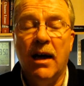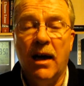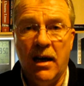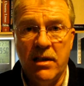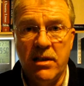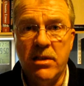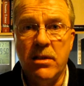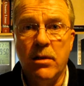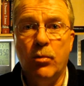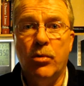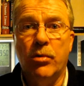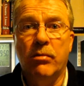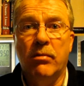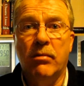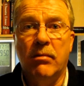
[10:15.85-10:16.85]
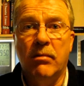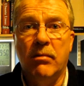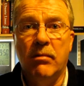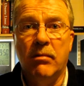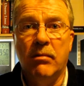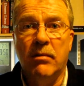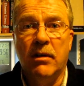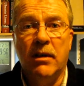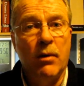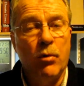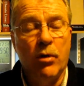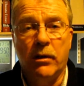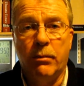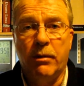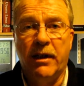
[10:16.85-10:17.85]
it's the one that they
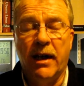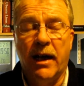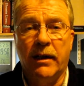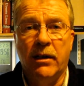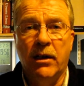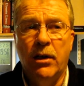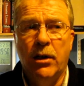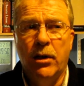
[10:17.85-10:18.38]
want to protect.